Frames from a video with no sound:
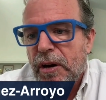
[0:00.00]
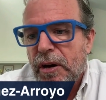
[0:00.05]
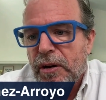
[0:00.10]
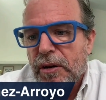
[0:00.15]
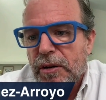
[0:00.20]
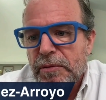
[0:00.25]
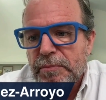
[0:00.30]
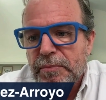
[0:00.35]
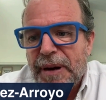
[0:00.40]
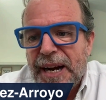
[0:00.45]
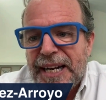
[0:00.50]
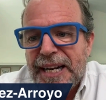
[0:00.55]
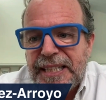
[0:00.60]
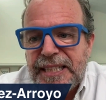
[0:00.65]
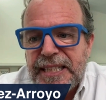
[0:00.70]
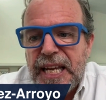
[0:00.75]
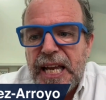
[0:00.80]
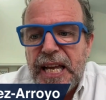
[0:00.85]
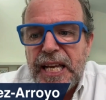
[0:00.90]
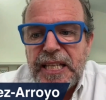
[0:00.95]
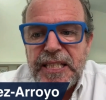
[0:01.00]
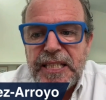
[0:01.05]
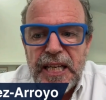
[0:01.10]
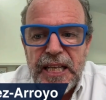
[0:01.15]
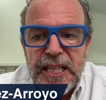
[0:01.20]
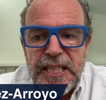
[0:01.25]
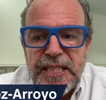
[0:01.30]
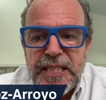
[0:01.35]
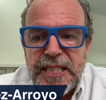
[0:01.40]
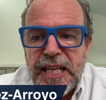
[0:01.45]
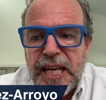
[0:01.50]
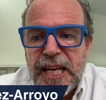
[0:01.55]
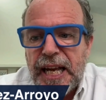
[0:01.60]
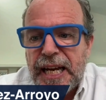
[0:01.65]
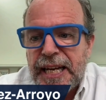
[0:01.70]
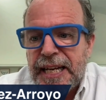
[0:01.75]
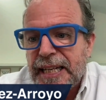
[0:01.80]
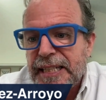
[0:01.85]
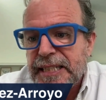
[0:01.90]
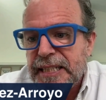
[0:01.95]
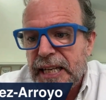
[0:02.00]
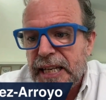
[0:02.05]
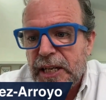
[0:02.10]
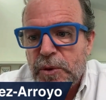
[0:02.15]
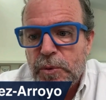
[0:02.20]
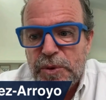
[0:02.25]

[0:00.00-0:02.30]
MarTech, SalesTech, and AdTech,